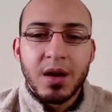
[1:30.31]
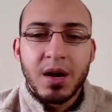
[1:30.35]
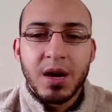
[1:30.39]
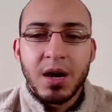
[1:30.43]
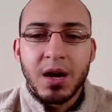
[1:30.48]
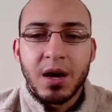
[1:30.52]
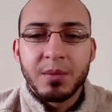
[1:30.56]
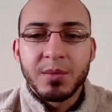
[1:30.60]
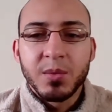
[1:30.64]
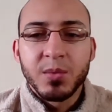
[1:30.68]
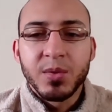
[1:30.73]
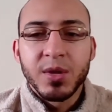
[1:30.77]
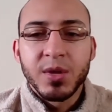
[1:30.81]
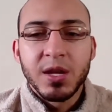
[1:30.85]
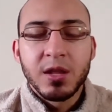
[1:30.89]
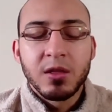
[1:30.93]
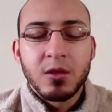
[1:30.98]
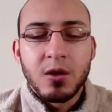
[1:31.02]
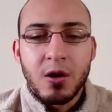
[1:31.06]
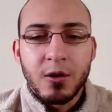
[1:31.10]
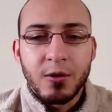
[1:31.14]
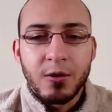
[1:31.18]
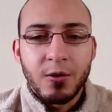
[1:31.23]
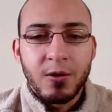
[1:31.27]
to play
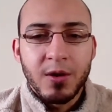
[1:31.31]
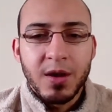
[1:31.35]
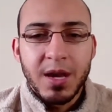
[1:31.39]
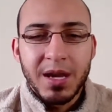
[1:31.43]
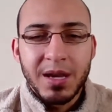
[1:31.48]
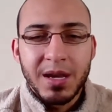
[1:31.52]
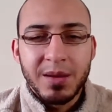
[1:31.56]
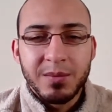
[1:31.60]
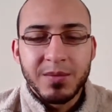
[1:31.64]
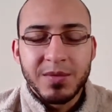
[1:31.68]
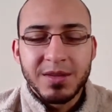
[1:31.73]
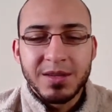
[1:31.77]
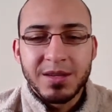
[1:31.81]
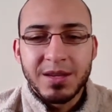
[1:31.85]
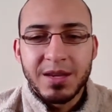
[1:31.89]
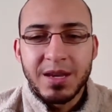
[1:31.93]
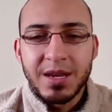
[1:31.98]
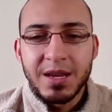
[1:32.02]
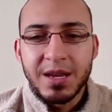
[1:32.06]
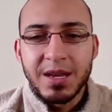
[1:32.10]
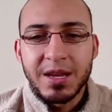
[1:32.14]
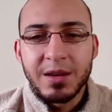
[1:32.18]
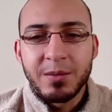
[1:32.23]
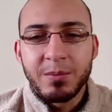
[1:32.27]
longer games
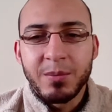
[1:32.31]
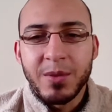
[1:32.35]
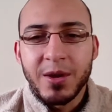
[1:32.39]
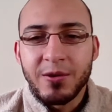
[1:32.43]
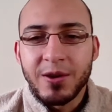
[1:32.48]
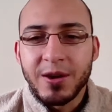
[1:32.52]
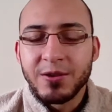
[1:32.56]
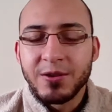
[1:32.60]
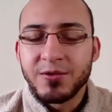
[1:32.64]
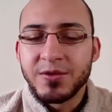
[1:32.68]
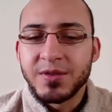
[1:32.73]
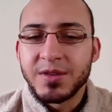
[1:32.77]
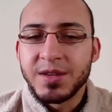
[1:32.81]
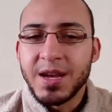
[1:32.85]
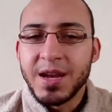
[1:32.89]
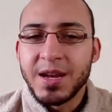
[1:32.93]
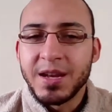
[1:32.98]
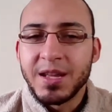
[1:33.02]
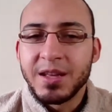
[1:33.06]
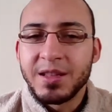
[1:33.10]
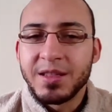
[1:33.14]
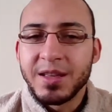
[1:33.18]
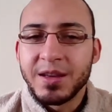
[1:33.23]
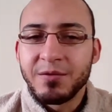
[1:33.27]
and get a better
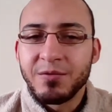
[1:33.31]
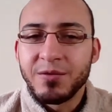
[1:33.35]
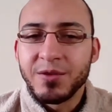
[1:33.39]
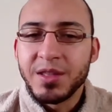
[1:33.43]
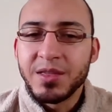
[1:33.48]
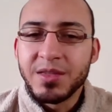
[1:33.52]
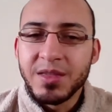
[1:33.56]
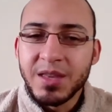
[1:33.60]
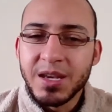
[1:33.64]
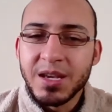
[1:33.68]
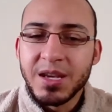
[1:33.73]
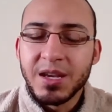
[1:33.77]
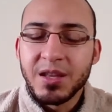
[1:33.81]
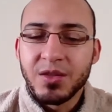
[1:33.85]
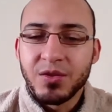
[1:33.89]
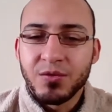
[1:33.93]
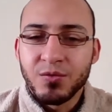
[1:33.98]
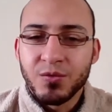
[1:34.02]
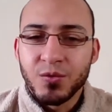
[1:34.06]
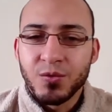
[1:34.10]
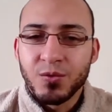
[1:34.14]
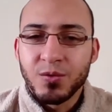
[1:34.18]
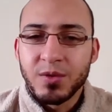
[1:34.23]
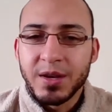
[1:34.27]
understanding and like really thinking
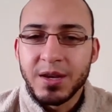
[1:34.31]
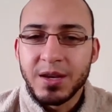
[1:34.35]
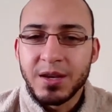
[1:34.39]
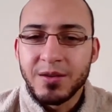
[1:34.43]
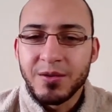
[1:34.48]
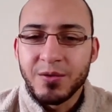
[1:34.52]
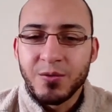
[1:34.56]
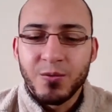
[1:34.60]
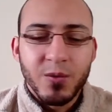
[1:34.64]
through like